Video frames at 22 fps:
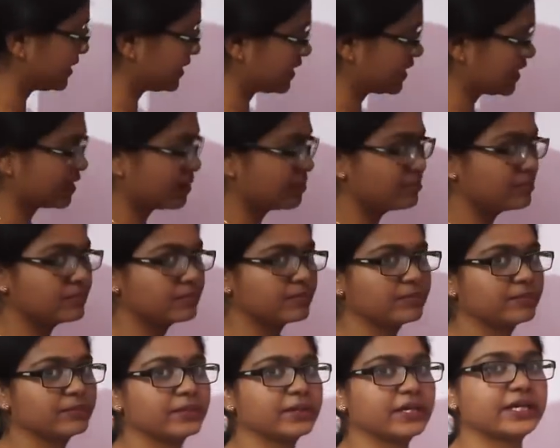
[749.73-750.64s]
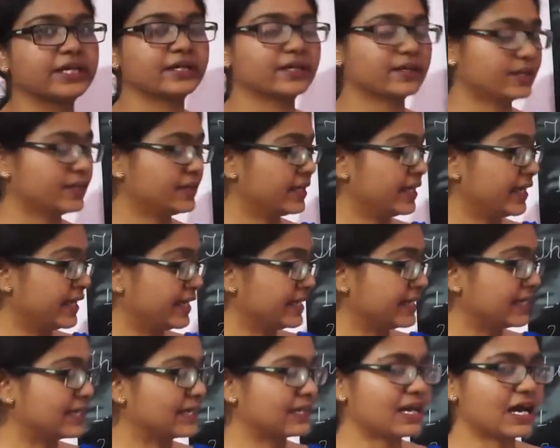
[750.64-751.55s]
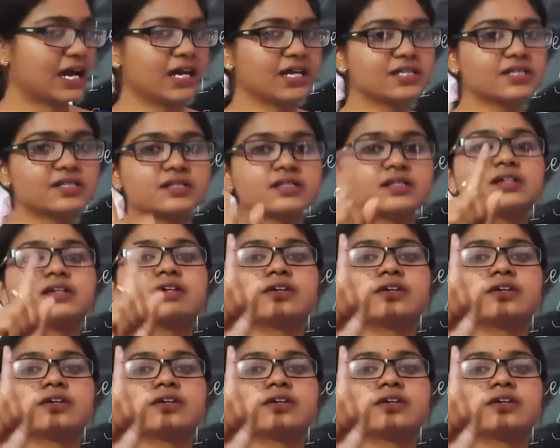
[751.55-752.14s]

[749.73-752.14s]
am in class